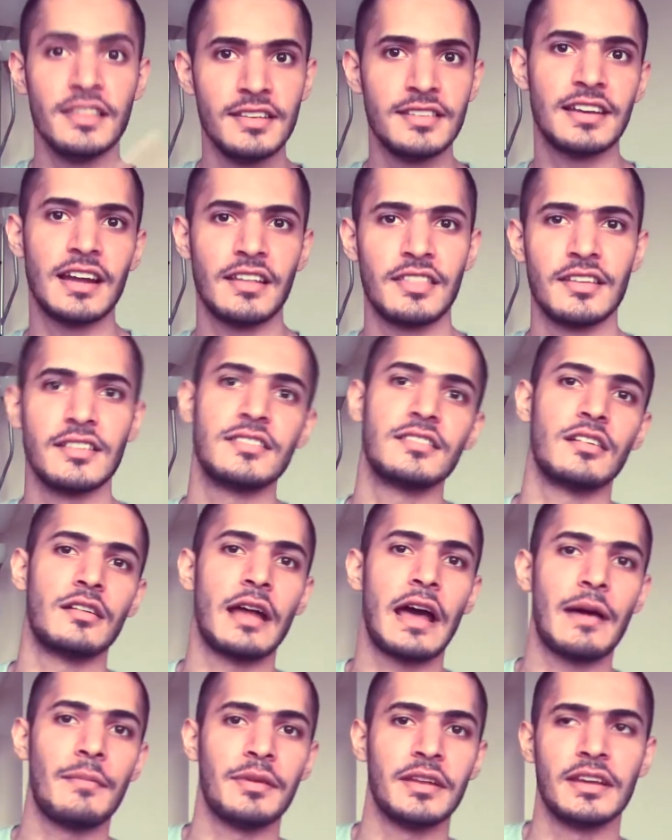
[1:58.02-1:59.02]
these kind of things start
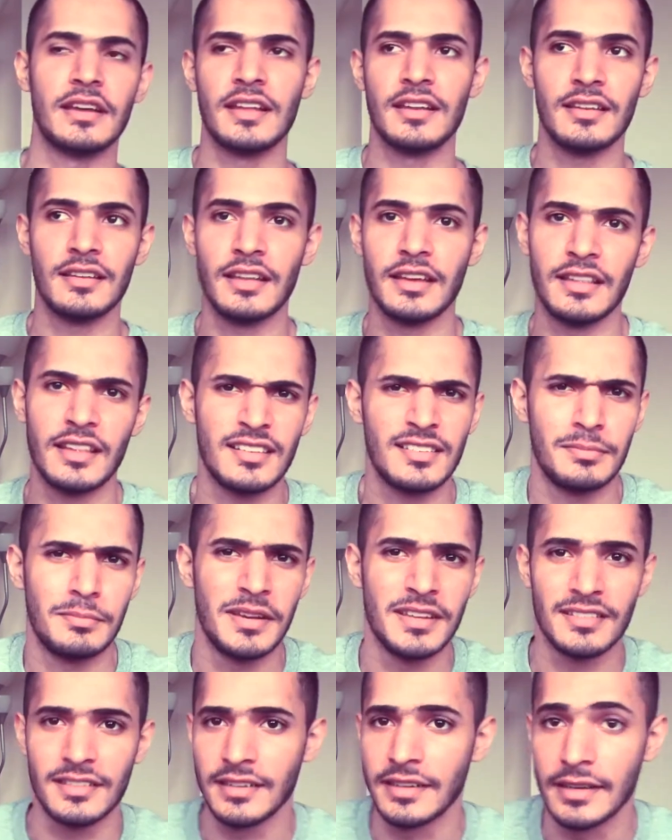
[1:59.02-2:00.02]
happening, and like that's
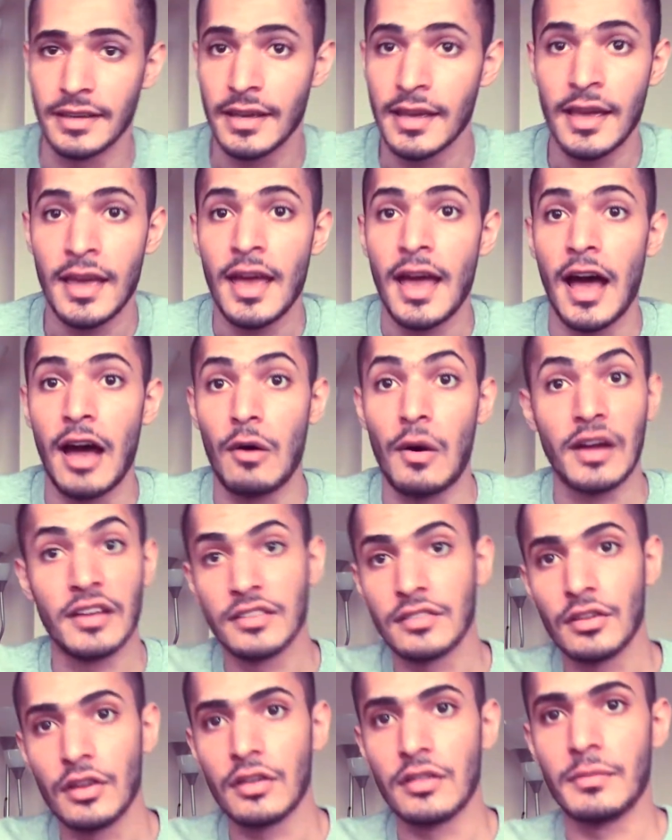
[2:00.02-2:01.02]
basically how I
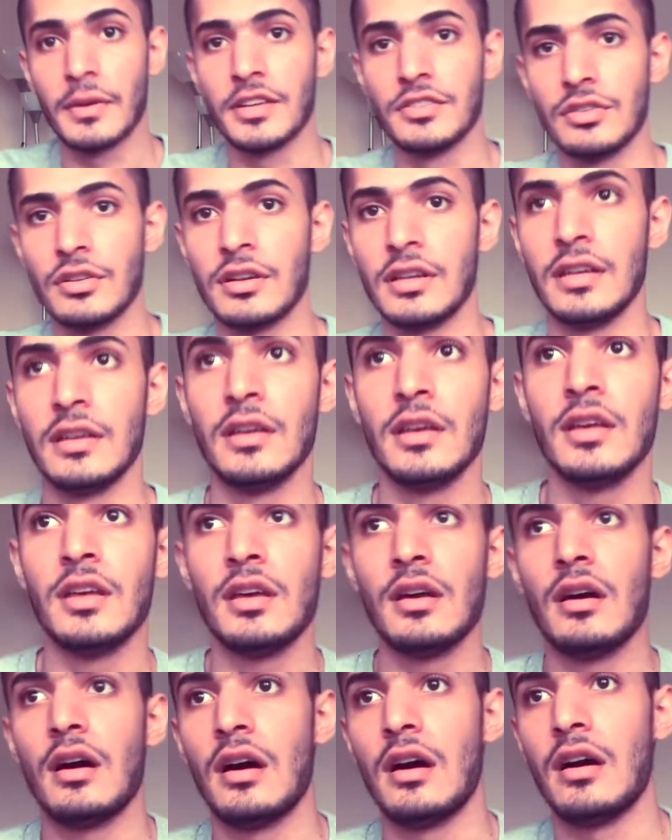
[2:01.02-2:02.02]
started my journey.
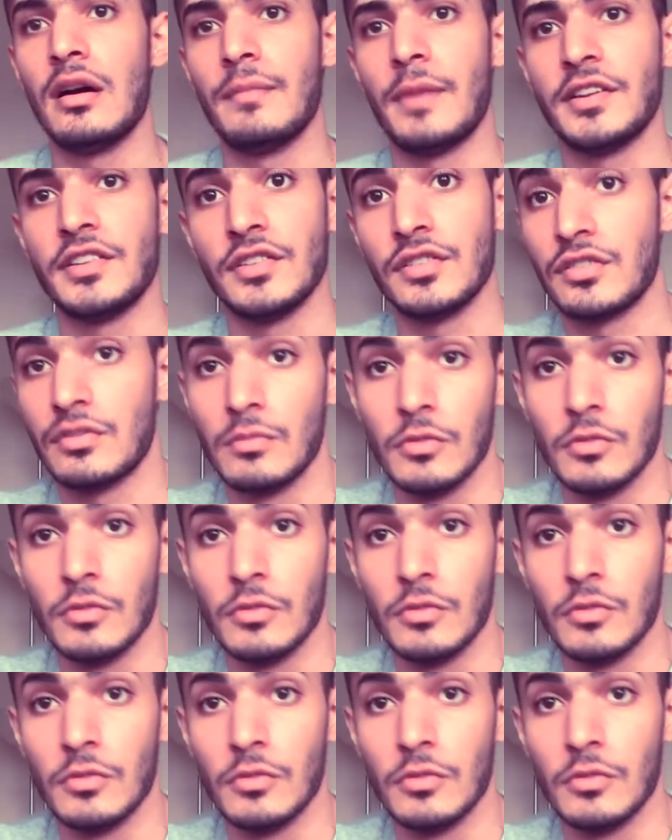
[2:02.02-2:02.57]
I just